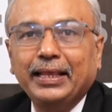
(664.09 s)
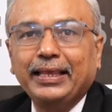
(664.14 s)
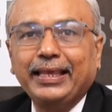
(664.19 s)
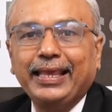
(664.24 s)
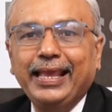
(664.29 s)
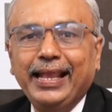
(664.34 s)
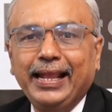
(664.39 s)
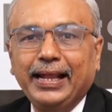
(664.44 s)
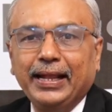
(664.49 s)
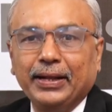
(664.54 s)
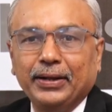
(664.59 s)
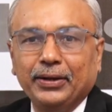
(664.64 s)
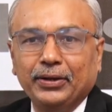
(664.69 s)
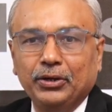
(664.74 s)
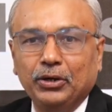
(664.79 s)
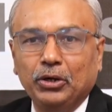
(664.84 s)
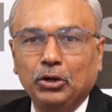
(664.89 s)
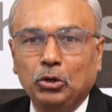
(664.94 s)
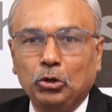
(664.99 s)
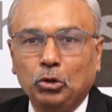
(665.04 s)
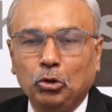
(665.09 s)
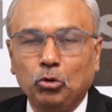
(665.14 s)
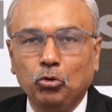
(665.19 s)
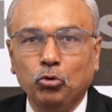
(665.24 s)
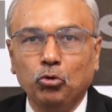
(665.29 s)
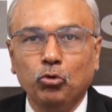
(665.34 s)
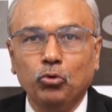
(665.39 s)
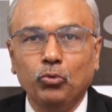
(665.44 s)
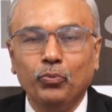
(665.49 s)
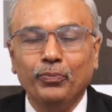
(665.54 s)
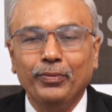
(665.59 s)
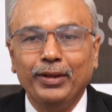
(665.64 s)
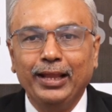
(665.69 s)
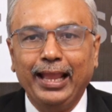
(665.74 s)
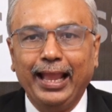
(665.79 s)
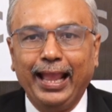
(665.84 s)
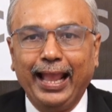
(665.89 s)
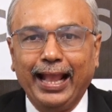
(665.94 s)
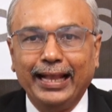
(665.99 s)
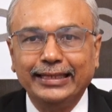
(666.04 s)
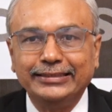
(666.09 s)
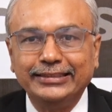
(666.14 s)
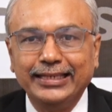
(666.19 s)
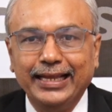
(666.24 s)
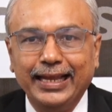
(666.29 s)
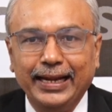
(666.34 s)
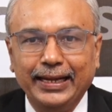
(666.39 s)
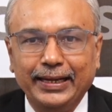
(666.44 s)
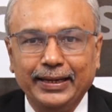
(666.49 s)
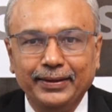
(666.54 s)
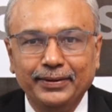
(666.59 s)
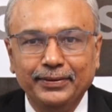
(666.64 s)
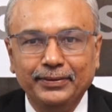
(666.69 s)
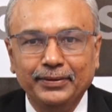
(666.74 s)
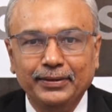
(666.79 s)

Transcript: king to h8.